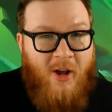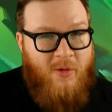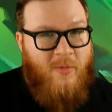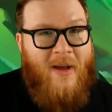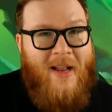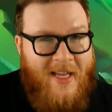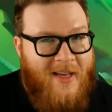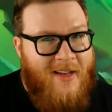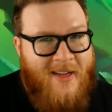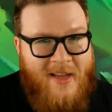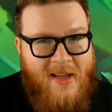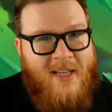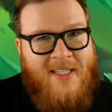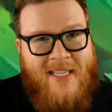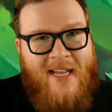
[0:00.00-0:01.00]
already going
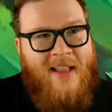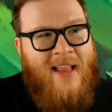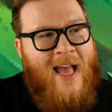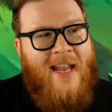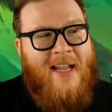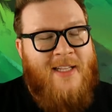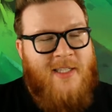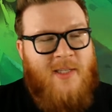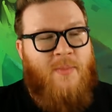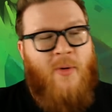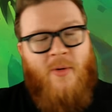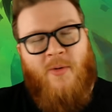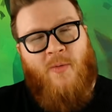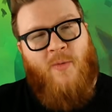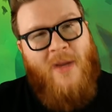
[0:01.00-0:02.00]
to excel at and
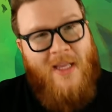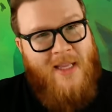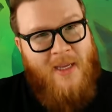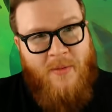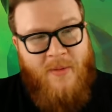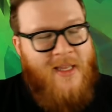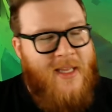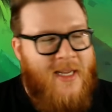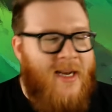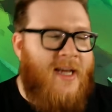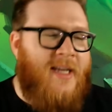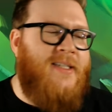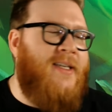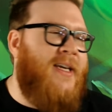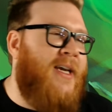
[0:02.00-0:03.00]
support really, really
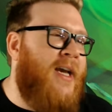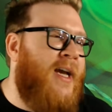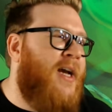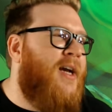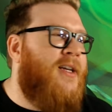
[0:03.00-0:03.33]
nicely.